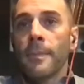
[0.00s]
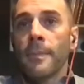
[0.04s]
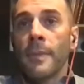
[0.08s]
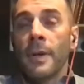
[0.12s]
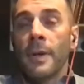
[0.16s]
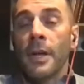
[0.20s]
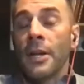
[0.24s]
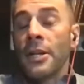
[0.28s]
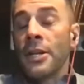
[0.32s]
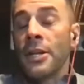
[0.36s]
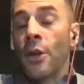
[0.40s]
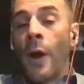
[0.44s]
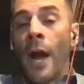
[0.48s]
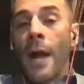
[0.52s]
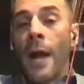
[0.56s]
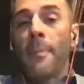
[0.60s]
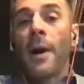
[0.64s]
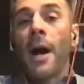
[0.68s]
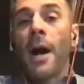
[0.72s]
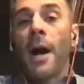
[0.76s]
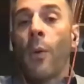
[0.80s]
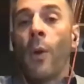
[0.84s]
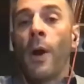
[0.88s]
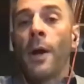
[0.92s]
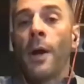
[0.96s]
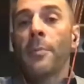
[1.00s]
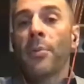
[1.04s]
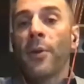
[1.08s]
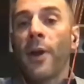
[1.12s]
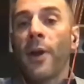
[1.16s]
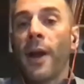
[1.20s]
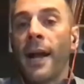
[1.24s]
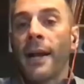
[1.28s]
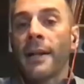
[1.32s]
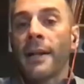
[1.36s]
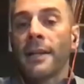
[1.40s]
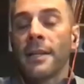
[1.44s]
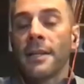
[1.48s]
you know, I bought one
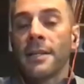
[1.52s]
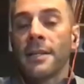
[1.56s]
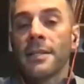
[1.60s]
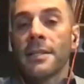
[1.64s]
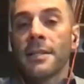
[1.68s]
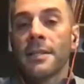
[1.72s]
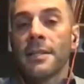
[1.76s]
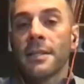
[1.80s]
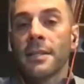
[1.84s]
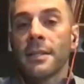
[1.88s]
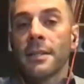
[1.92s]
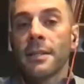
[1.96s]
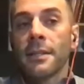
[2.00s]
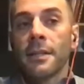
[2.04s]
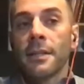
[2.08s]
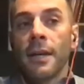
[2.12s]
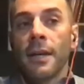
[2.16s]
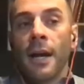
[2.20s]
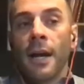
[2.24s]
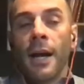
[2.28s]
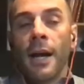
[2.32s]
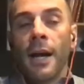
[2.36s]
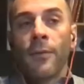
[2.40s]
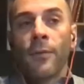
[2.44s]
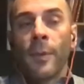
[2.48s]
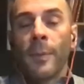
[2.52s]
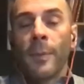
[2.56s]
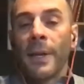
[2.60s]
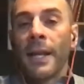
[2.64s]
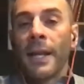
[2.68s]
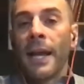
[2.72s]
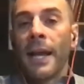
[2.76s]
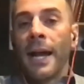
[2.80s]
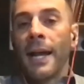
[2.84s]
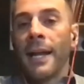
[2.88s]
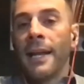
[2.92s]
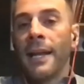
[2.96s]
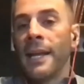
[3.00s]
practice uh, from a
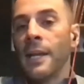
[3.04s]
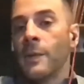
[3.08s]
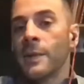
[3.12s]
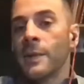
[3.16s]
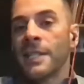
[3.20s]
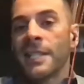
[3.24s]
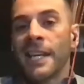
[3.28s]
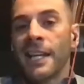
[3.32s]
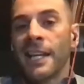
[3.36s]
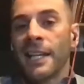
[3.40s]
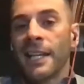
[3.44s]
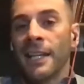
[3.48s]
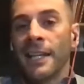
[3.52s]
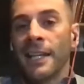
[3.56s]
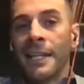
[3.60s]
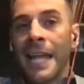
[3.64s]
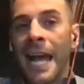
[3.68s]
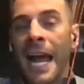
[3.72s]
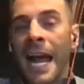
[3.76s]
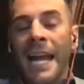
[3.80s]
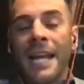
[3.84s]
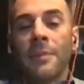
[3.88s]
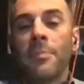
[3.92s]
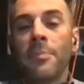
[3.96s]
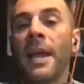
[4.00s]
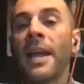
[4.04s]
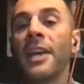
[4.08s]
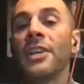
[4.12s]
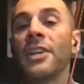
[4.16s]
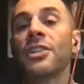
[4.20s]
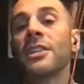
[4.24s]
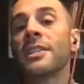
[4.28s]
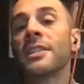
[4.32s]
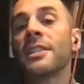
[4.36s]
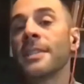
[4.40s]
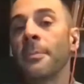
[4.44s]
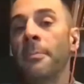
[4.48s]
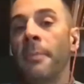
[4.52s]
guy. He was getting nine
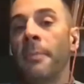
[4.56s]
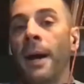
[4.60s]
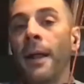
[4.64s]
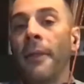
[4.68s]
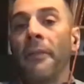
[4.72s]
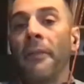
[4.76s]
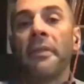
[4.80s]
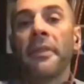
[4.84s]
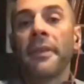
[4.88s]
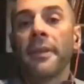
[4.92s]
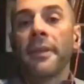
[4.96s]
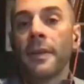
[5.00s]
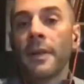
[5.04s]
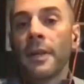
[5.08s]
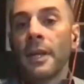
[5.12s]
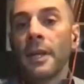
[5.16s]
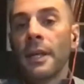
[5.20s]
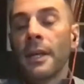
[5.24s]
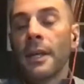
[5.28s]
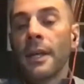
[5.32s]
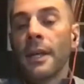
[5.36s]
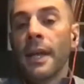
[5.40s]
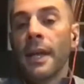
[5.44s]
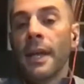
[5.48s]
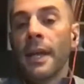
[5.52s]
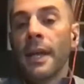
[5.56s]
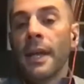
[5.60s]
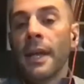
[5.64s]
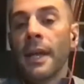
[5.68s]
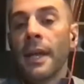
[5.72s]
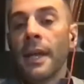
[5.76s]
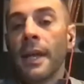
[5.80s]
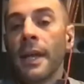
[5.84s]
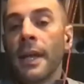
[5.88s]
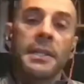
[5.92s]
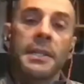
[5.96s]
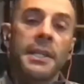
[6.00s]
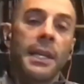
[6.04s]
patients a month,
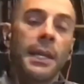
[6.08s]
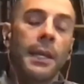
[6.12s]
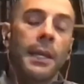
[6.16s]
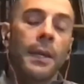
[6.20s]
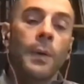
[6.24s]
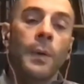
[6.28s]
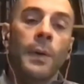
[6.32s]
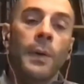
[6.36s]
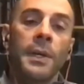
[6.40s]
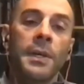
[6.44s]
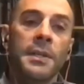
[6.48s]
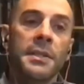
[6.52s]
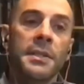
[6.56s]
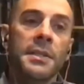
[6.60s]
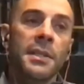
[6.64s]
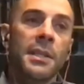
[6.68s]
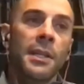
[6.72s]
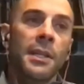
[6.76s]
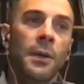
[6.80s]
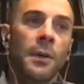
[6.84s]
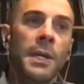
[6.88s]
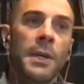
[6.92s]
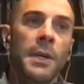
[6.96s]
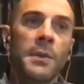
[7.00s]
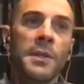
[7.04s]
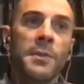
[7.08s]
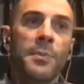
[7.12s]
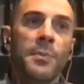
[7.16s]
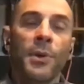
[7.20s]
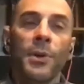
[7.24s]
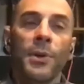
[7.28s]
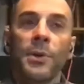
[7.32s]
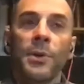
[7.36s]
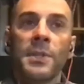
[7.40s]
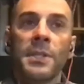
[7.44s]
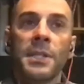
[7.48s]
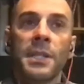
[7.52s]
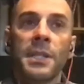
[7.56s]
and it was you know he was
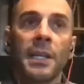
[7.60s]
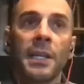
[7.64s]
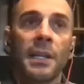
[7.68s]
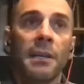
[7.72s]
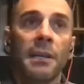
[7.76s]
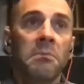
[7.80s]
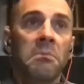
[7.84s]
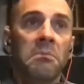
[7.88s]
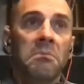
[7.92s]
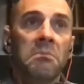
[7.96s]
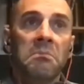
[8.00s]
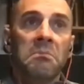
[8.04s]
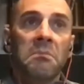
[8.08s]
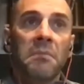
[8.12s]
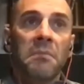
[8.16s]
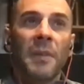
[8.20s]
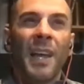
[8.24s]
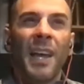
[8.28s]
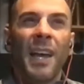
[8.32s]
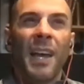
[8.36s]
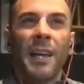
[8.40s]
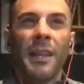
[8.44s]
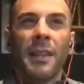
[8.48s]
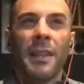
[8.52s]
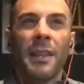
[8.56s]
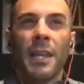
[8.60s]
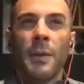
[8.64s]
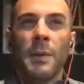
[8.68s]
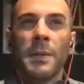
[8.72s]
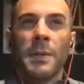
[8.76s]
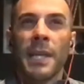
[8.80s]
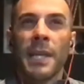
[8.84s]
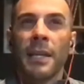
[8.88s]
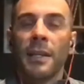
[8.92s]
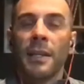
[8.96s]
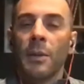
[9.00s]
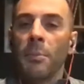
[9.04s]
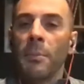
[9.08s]
producing. I think he was
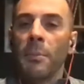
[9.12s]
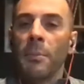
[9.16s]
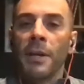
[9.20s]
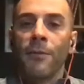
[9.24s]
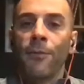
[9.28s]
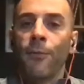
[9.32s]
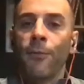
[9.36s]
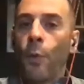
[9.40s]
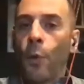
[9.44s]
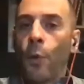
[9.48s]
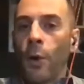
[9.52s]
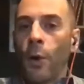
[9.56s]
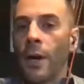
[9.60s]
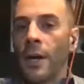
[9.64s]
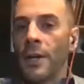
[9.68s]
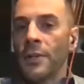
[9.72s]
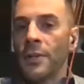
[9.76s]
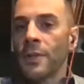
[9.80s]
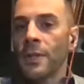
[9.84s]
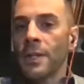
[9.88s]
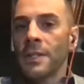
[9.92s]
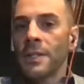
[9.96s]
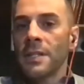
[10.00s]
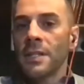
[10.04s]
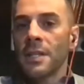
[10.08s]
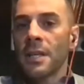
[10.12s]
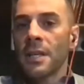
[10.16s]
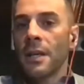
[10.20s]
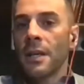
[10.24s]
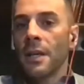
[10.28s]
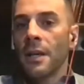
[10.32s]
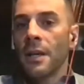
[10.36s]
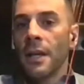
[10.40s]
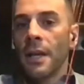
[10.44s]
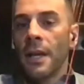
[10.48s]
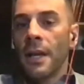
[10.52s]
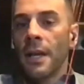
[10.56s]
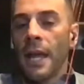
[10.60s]
like in the mid 400s,
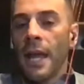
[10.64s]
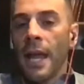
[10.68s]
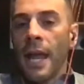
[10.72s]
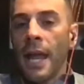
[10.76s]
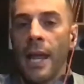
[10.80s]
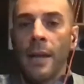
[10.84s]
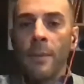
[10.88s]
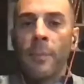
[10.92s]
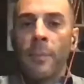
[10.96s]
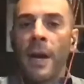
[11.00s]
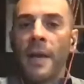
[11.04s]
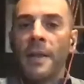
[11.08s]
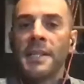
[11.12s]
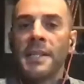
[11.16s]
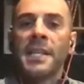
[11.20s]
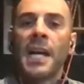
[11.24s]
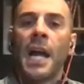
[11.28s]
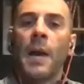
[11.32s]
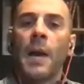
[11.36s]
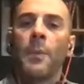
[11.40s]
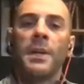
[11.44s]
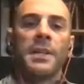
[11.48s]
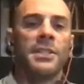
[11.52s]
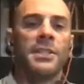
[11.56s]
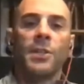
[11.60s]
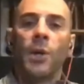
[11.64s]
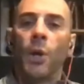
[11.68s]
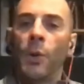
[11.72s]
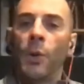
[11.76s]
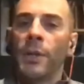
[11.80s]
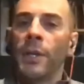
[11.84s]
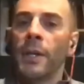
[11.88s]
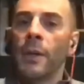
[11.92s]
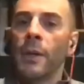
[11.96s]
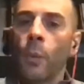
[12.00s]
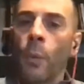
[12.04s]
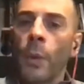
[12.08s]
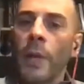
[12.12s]
mm-hmm. and by the time we sold
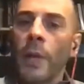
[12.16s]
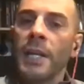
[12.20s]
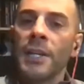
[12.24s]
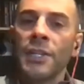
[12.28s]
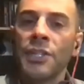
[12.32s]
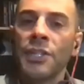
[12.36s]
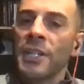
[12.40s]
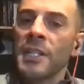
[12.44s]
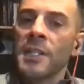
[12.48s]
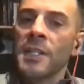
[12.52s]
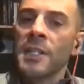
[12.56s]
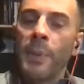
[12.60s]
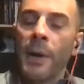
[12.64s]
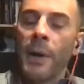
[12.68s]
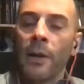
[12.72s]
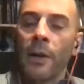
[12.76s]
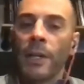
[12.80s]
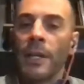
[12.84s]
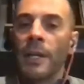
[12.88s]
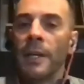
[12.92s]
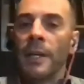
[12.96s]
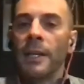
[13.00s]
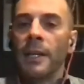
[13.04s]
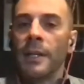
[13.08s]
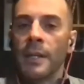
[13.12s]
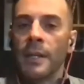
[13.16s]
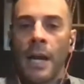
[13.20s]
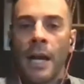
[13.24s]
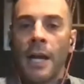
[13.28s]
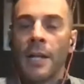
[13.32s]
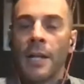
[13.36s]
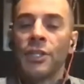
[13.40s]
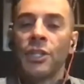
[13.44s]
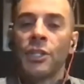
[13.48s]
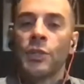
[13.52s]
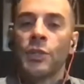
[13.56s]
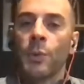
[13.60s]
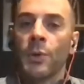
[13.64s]
it, we had just barely uh,
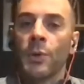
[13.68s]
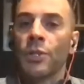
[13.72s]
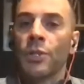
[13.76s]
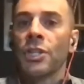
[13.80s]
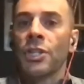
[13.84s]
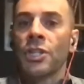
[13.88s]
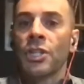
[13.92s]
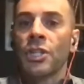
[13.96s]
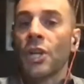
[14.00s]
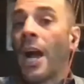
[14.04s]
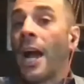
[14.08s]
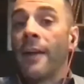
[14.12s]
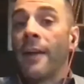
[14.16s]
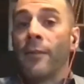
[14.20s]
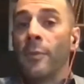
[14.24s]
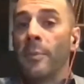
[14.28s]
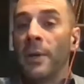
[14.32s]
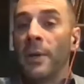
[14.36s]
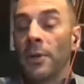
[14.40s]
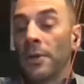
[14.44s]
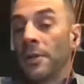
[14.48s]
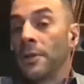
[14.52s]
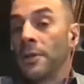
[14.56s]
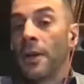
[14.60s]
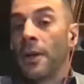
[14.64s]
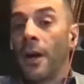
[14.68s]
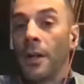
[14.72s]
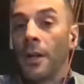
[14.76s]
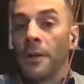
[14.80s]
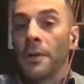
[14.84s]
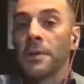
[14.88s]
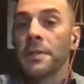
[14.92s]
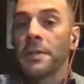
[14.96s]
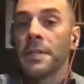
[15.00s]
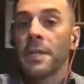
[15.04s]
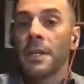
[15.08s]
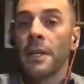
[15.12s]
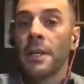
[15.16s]
just were just shy of a million
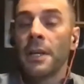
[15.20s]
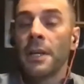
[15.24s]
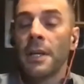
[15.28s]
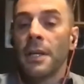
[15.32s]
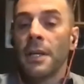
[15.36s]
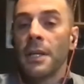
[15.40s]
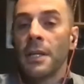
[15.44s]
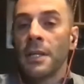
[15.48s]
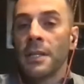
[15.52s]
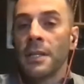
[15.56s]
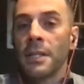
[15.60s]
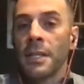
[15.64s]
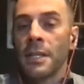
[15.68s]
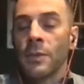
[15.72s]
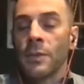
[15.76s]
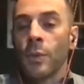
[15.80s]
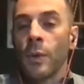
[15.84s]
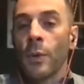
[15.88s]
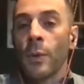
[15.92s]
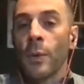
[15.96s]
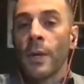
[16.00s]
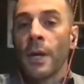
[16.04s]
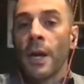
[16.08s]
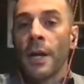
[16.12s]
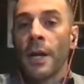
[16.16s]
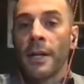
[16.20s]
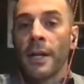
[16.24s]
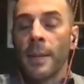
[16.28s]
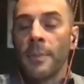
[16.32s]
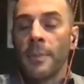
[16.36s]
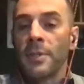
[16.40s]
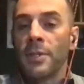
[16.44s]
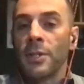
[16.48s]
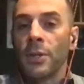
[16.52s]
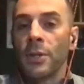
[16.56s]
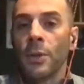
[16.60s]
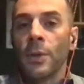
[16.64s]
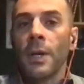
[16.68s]
dollars. Is, right. is what we got it
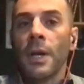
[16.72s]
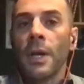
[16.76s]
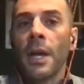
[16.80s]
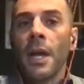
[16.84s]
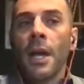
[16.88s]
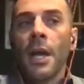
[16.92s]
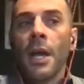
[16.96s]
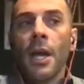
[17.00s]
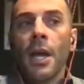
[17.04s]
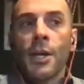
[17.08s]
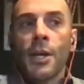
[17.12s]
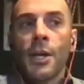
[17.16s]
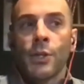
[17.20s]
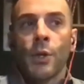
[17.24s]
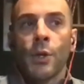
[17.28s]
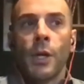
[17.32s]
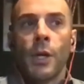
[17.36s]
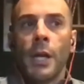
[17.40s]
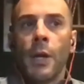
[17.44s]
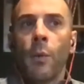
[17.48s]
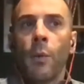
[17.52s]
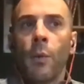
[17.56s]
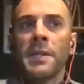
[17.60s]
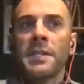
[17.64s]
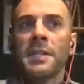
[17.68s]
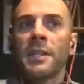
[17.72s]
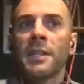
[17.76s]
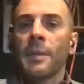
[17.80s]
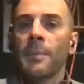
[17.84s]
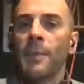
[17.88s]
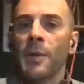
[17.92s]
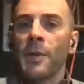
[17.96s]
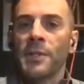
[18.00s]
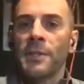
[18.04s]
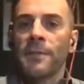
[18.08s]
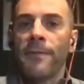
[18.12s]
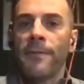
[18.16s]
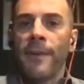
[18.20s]
up to. So it wasn't the
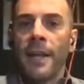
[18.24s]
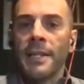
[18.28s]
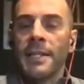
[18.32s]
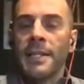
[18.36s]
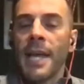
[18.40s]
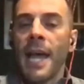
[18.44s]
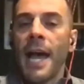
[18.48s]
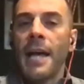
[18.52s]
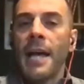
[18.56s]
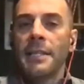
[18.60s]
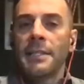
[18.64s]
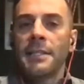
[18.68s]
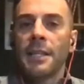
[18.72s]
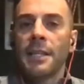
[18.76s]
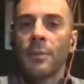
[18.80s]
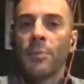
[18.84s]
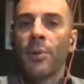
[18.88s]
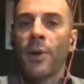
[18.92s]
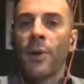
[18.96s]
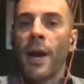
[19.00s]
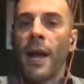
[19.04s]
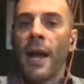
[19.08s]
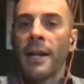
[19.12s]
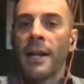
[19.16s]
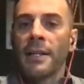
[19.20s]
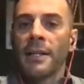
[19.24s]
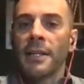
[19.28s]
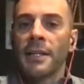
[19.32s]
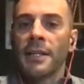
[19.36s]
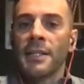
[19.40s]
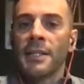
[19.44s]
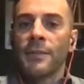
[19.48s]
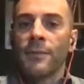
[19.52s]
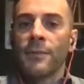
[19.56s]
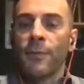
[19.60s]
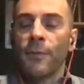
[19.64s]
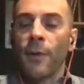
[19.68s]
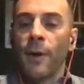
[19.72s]
most fantastic
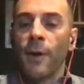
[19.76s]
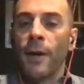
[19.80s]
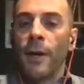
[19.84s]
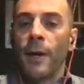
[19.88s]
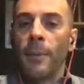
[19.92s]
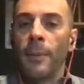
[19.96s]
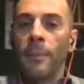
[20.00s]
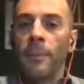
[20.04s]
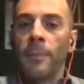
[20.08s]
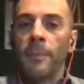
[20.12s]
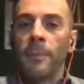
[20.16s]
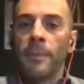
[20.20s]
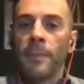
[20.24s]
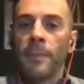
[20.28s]
practice from